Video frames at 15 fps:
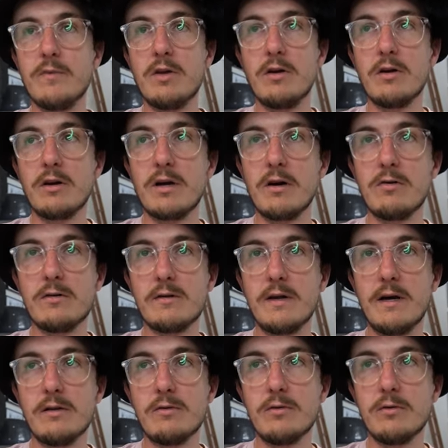Her current
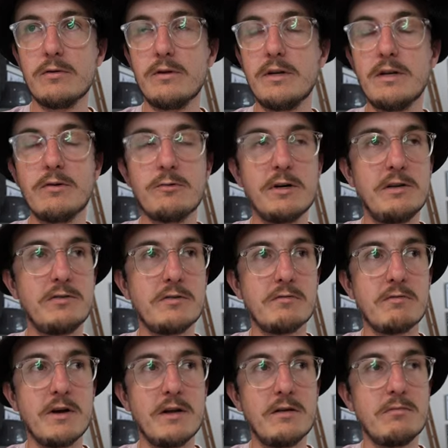landlord increased the
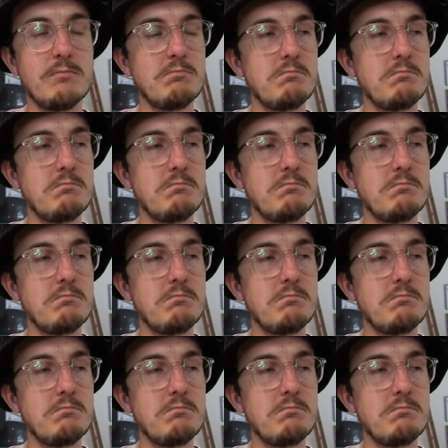rent